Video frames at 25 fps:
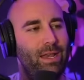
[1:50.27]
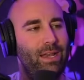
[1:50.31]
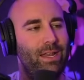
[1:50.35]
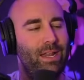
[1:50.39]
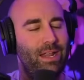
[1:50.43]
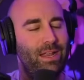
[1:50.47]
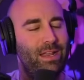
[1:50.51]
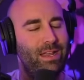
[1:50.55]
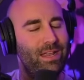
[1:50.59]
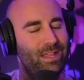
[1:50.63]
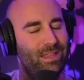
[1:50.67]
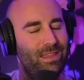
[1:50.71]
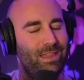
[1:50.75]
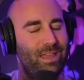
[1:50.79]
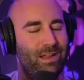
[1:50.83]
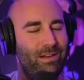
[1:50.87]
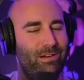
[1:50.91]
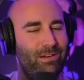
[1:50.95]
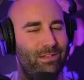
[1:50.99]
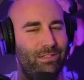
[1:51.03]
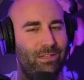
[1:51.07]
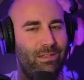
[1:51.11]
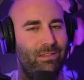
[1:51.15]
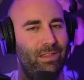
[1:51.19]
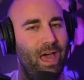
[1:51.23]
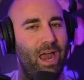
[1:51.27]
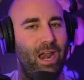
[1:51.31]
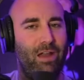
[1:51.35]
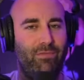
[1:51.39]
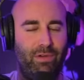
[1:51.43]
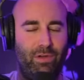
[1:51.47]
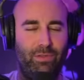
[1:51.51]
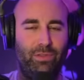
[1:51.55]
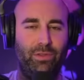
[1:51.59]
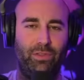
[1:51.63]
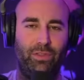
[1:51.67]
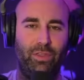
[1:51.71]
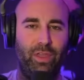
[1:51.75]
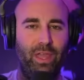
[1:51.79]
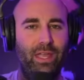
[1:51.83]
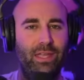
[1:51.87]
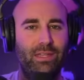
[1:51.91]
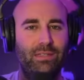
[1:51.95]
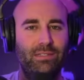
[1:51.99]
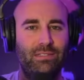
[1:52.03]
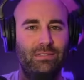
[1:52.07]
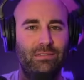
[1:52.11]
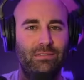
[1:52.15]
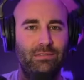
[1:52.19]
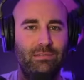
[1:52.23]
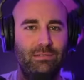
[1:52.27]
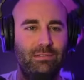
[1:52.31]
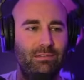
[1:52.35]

There's a lot of other things